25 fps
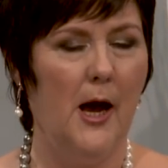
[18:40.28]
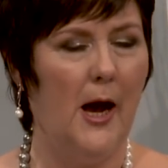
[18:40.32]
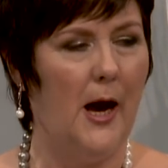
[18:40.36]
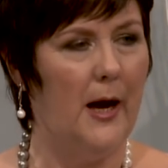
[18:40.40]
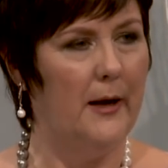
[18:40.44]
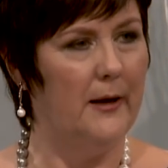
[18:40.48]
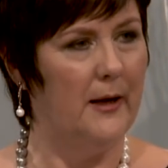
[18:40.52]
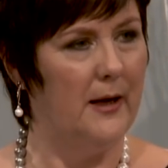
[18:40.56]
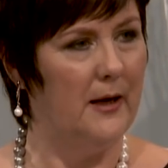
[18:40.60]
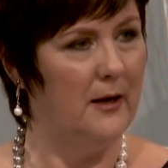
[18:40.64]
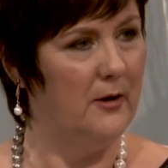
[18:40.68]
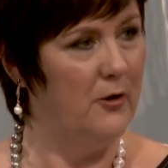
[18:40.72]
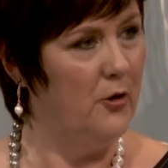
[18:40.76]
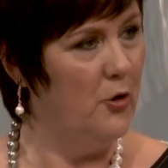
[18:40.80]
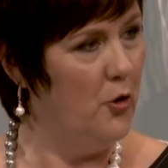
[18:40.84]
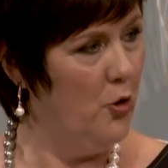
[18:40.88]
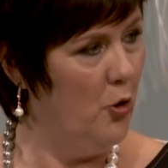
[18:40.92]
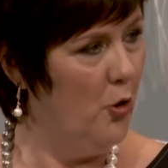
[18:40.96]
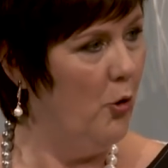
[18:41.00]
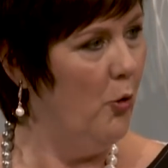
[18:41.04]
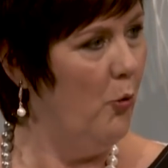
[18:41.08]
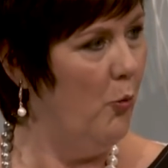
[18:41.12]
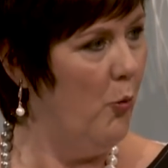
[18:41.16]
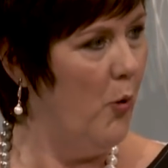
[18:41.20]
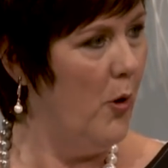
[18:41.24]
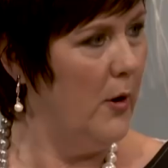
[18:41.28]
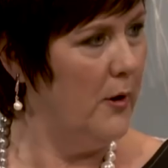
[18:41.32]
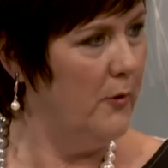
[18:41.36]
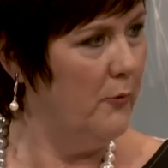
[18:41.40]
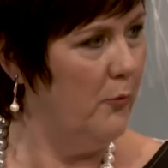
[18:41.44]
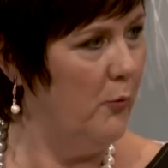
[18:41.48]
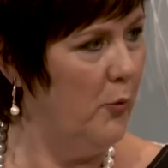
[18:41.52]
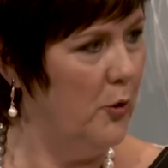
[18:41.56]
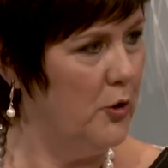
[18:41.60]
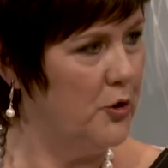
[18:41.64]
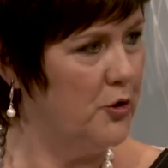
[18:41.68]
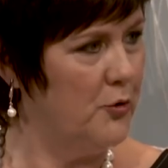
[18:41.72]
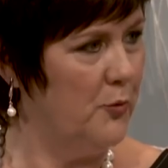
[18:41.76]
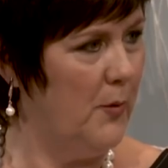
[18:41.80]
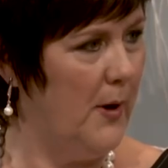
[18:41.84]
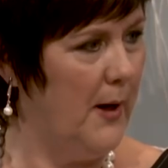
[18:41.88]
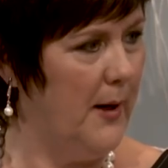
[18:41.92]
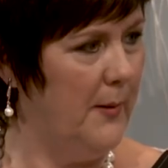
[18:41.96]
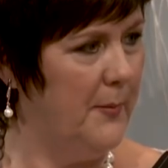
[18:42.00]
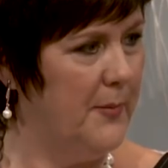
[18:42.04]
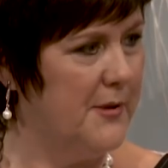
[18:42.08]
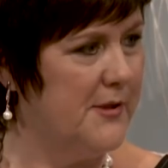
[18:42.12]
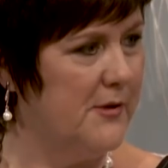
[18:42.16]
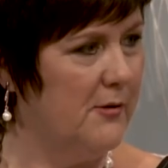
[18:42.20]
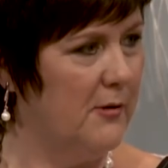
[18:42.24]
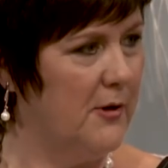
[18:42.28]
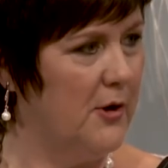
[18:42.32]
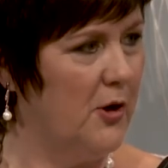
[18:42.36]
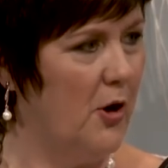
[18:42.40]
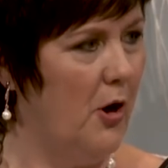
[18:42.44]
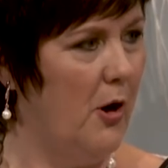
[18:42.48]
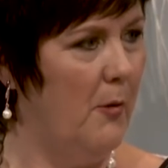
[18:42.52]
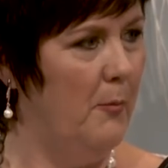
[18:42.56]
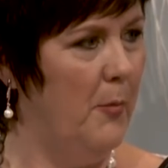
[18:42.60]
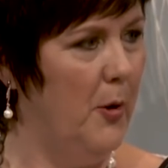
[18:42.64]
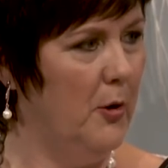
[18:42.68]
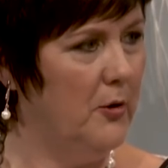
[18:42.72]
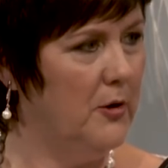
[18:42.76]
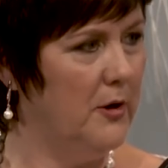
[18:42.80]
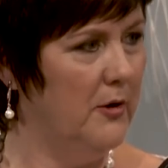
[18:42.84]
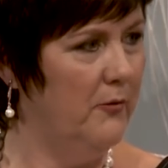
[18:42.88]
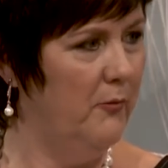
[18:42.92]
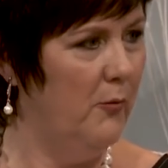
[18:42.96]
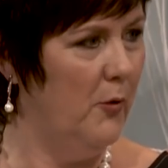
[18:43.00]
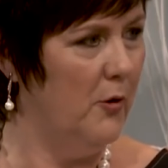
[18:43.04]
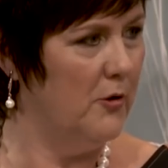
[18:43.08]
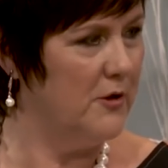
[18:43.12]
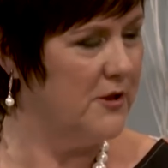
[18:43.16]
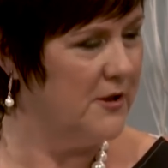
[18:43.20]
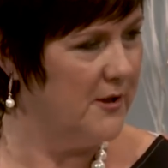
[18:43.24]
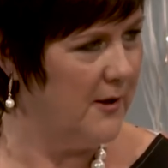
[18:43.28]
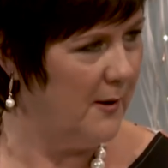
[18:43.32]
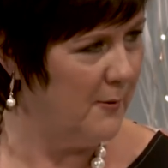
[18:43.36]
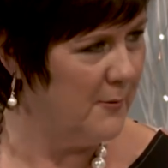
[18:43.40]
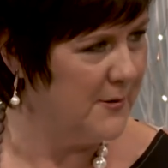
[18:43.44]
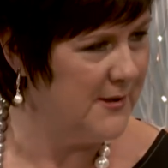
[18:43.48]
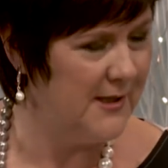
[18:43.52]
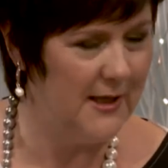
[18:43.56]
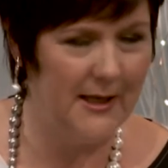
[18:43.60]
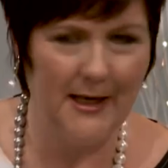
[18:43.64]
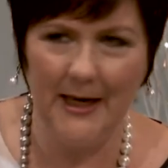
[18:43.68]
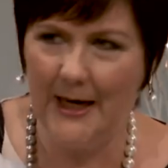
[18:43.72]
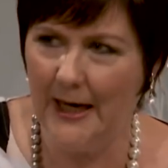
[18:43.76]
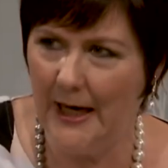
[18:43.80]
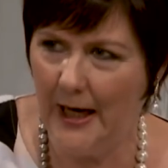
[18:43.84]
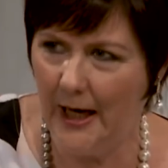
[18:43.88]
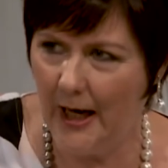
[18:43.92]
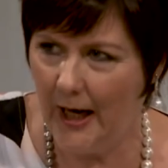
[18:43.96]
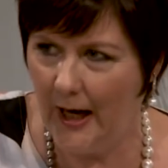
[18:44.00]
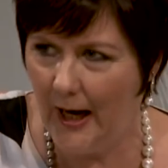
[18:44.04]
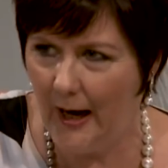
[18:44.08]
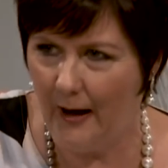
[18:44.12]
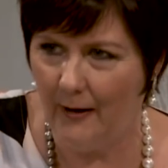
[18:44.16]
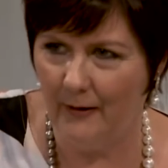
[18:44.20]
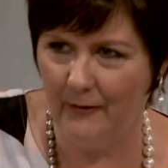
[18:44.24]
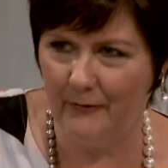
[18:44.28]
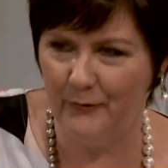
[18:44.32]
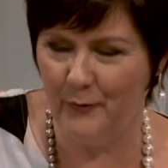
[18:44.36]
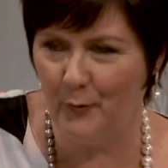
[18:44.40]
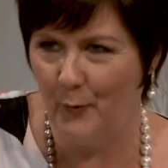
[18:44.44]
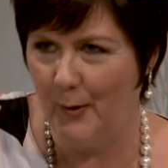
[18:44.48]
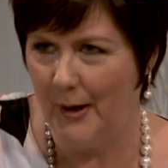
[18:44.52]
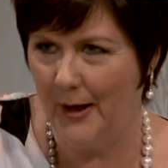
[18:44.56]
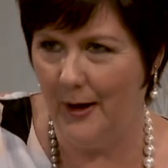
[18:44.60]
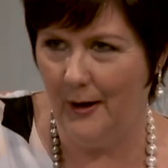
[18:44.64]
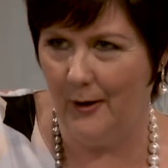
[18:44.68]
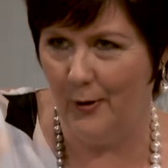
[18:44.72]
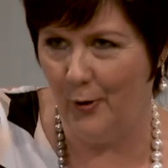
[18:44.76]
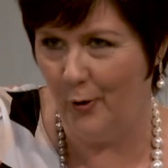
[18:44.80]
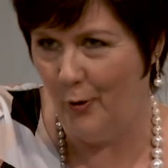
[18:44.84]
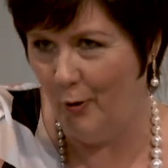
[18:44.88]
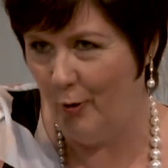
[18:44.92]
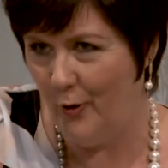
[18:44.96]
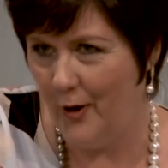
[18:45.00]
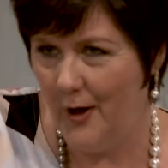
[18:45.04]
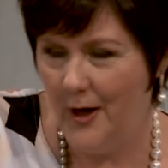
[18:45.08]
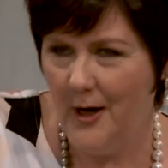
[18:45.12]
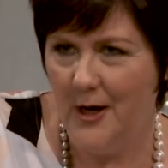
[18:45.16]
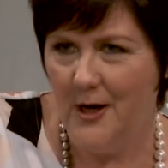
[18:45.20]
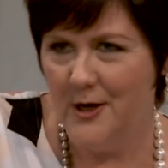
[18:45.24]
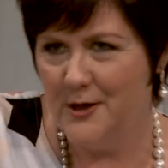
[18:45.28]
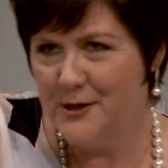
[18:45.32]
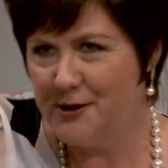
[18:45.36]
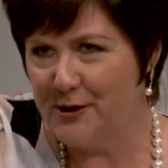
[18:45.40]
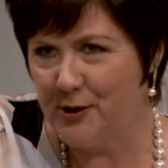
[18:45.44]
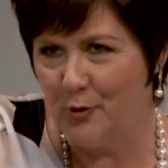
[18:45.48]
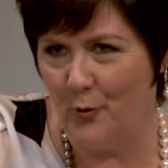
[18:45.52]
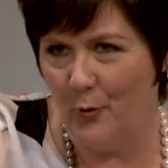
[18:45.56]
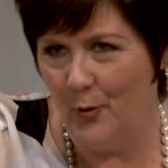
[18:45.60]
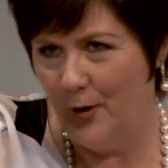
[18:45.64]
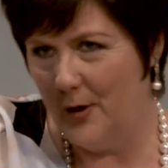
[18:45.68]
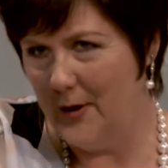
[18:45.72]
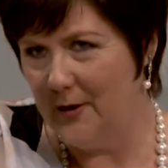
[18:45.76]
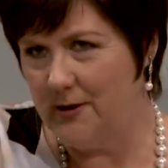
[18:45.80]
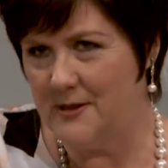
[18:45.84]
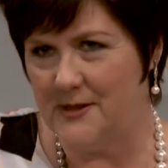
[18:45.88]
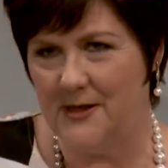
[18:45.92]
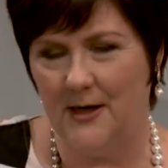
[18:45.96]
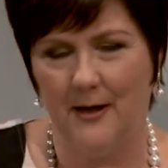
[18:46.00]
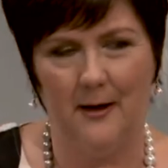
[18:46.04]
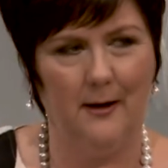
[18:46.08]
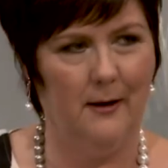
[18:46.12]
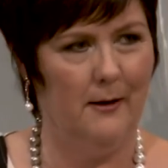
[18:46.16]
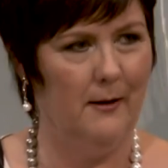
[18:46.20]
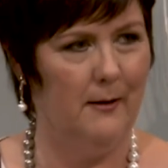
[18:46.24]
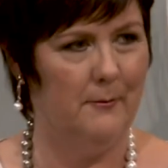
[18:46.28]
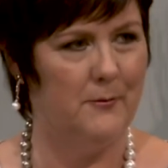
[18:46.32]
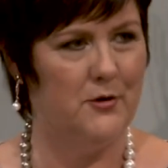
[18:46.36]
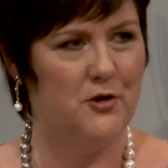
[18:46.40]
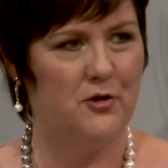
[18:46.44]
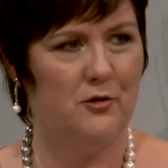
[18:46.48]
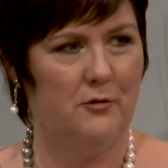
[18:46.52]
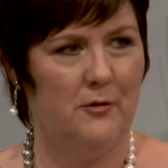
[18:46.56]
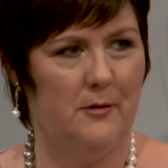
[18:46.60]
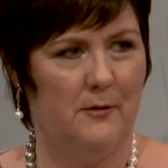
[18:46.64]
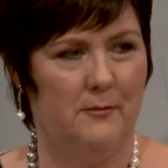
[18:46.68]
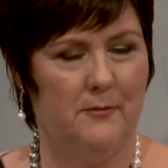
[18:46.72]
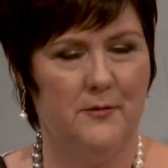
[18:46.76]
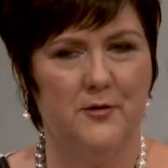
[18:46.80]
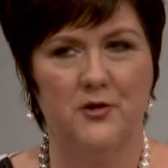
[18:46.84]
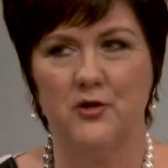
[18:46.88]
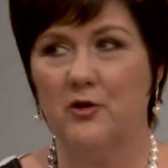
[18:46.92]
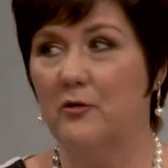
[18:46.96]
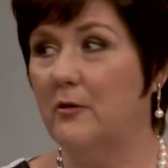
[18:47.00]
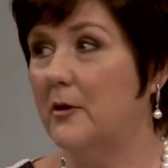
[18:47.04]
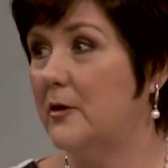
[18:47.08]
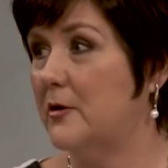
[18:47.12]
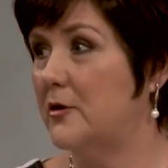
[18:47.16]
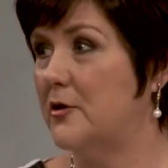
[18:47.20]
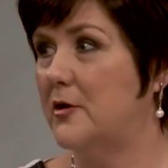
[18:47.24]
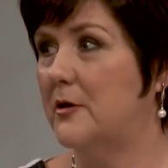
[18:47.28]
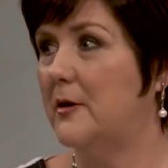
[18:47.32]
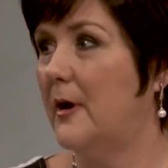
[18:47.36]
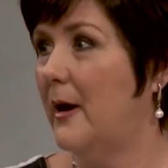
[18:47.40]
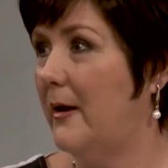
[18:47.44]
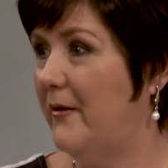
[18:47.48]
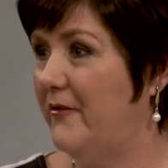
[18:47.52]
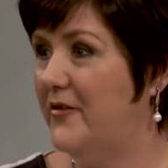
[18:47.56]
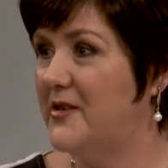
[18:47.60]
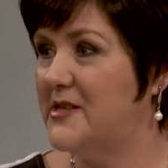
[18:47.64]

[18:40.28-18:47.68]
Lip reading: and I had no wash wipe. So I'd got a bottle of water that was leaning out of the window, squirting. I'm sure if